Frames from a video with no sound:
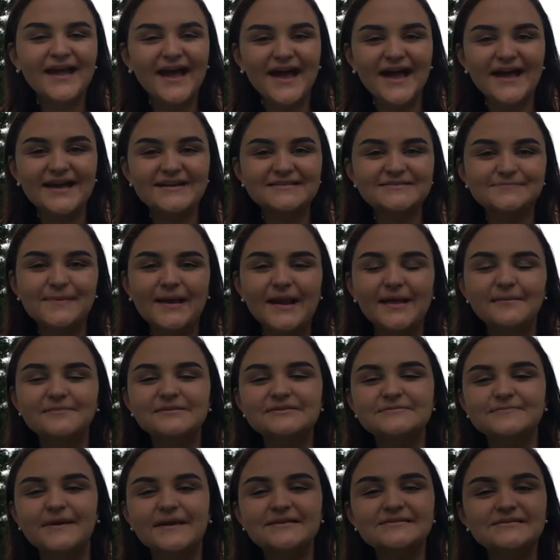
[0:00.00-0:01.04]
Hi guys, my name
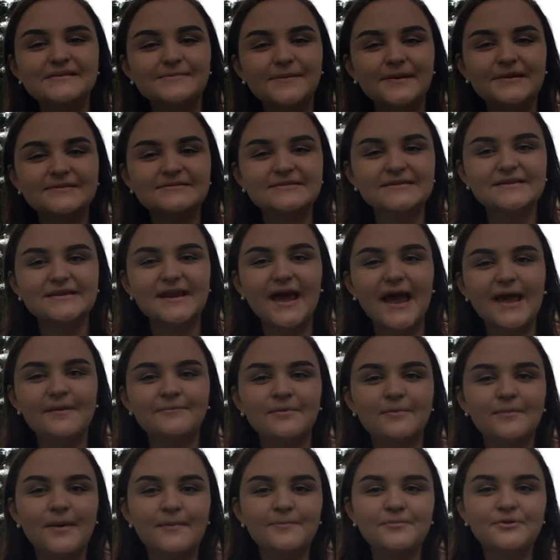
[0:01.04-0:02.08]
is Macy Maislin. I am
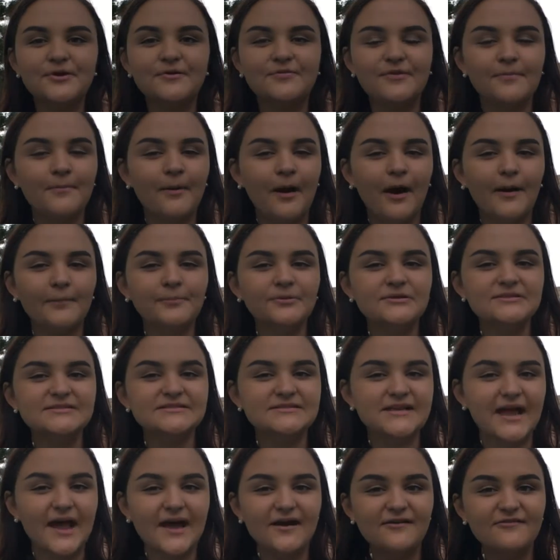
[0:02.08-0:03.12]
a member of the conference
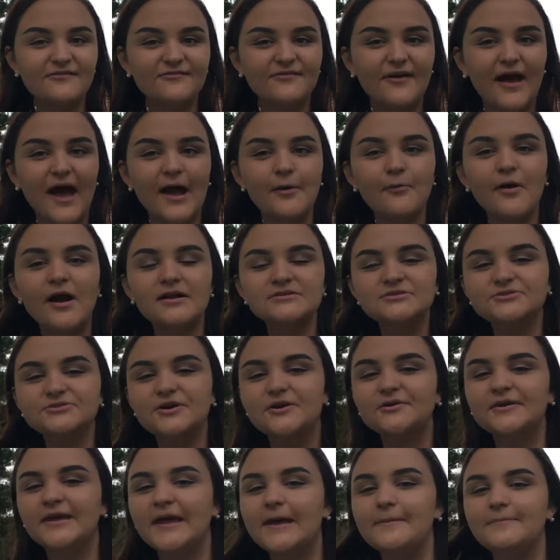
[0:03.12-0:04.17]
staff. I walked
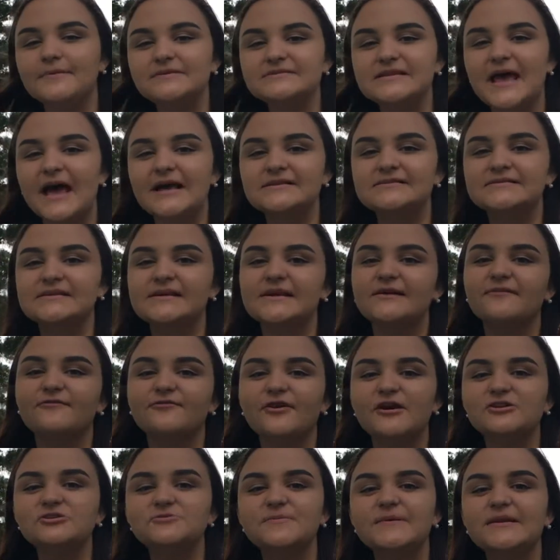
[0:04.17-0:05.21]
around campus asking
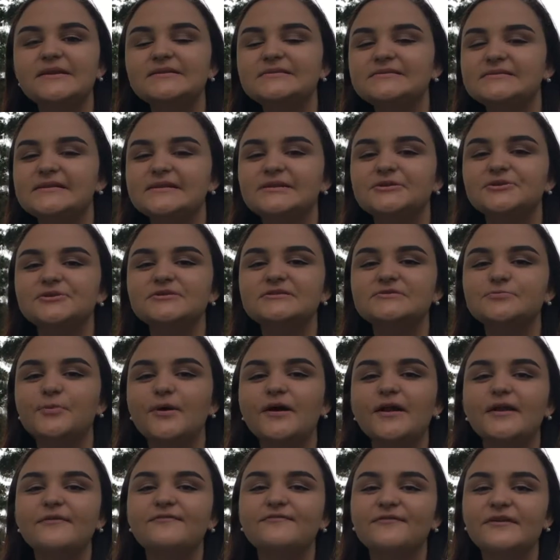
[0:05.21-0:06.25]
freshmen and seniors what
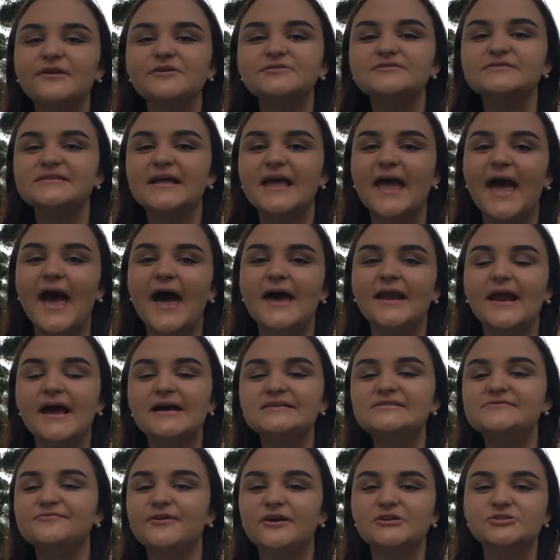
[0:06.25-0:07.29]
fears they had
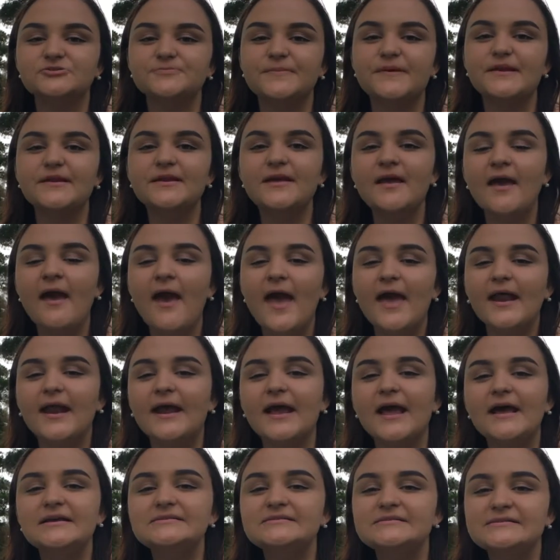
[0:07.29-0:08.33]
as freshmen, and I
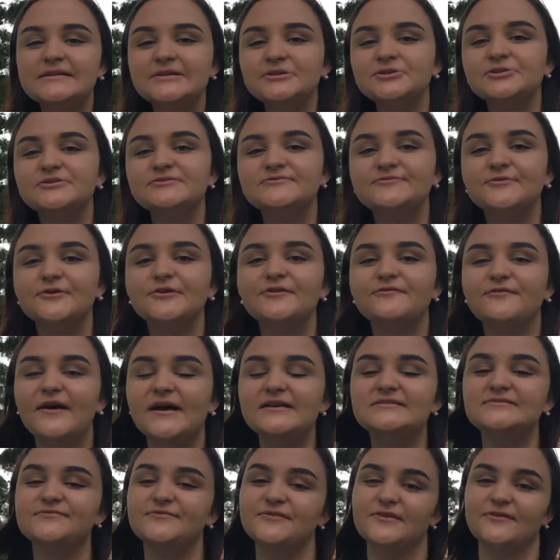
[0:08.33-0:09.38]
asked seniors for
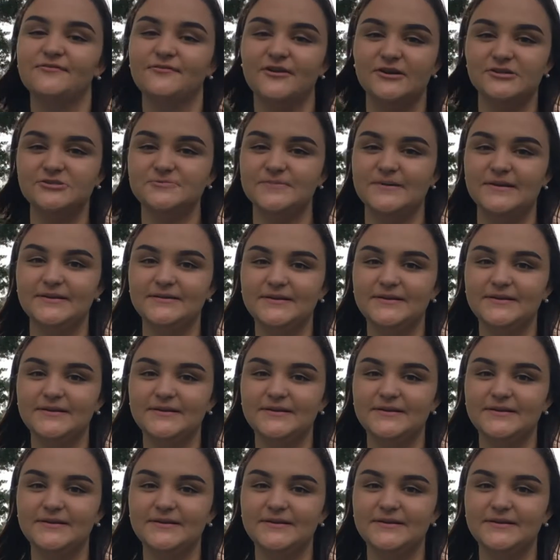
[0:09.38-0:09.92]
advice for the freshmen.